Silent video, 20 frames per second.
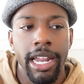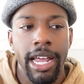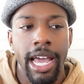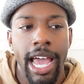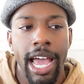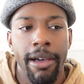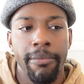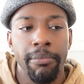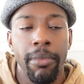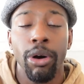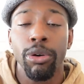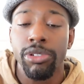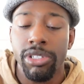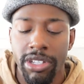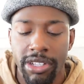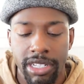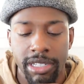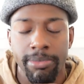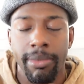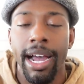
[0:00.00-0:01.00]

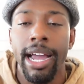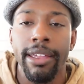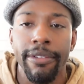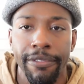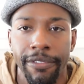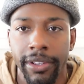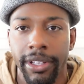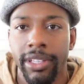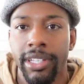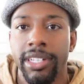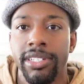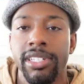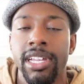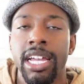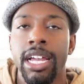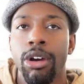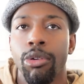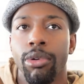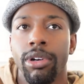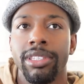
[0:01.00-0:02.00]
emotions, my feelings
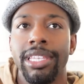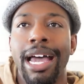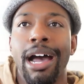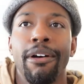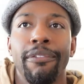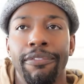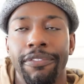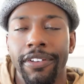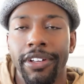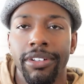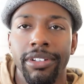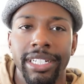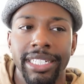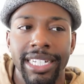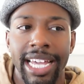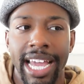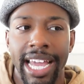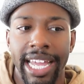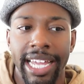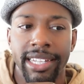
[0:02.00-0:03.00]
without feeling
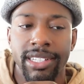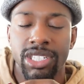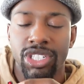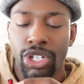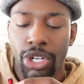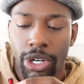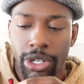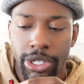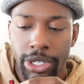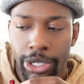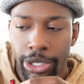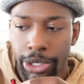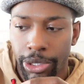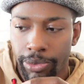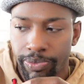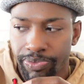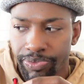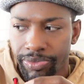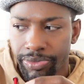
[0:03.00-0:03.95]
that internal